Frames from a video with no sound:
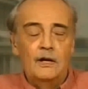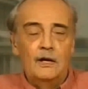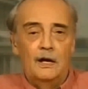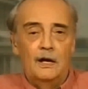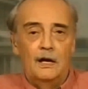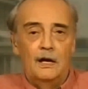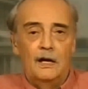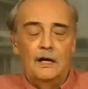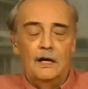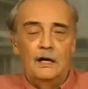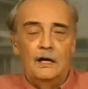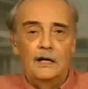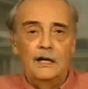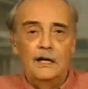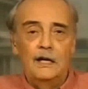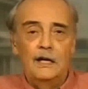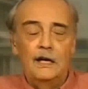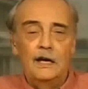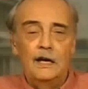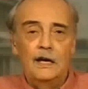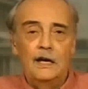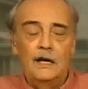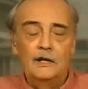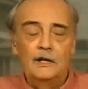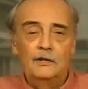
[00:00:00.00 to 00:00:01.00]
Uh,
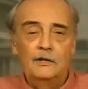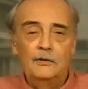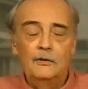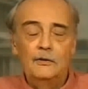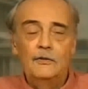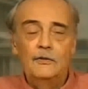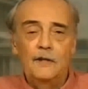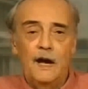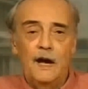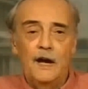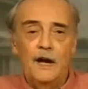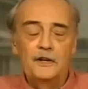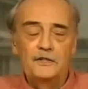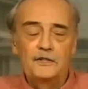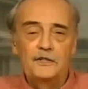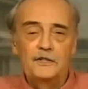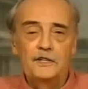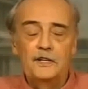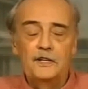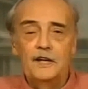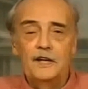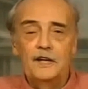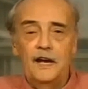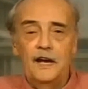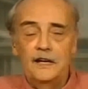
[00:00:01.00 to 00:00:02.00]
in
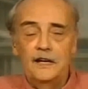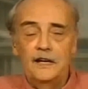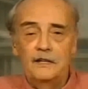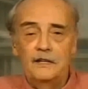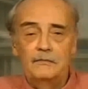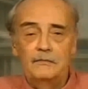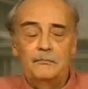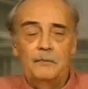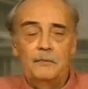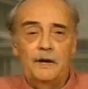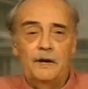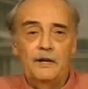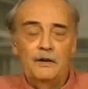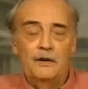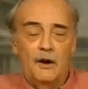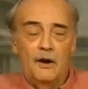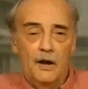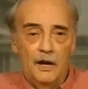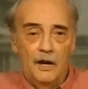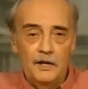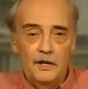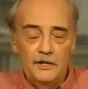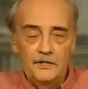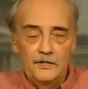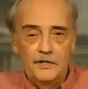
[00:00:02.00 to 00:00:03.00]
2008, my
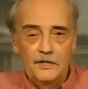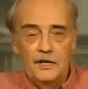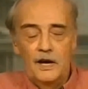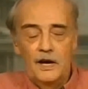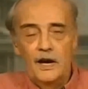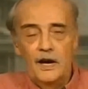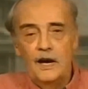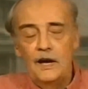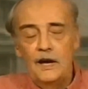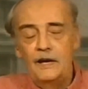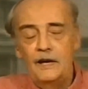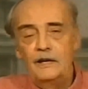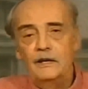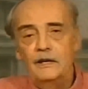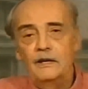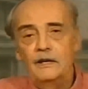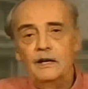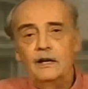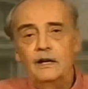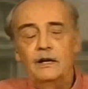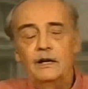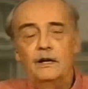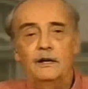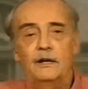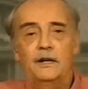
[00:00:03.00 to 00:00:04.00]
colleagues and I
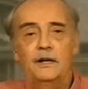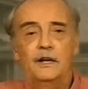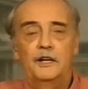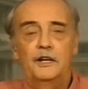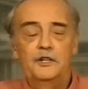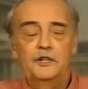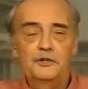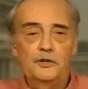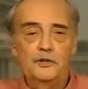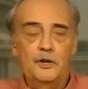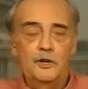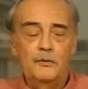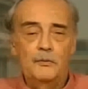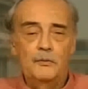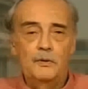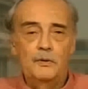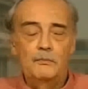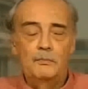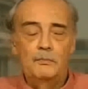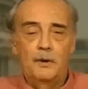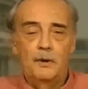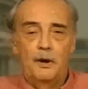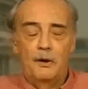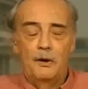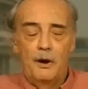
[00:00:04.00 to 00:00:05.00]
uh, issued a,
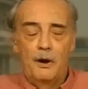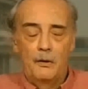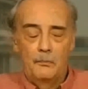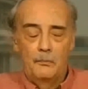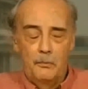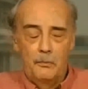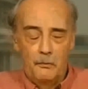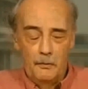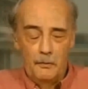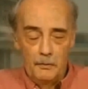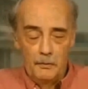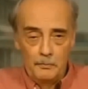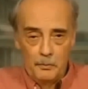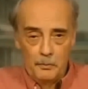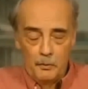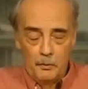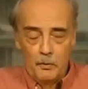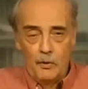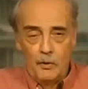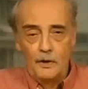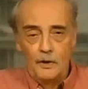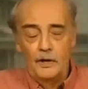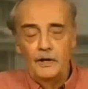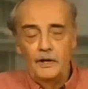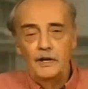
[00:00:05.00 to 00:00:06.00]
repo a,
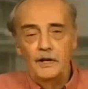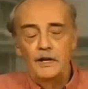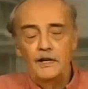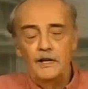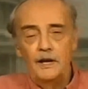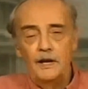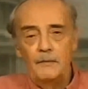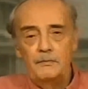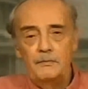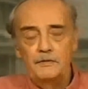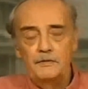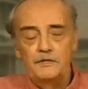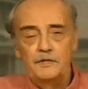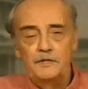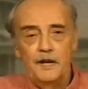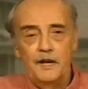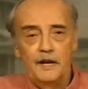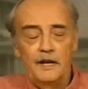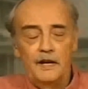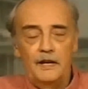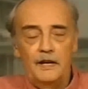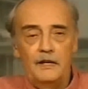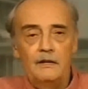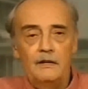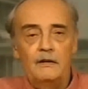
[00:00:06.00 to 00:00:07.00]
report, an in-depth
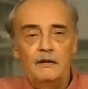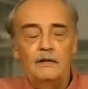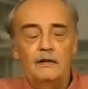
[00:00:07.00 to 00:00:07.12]
study,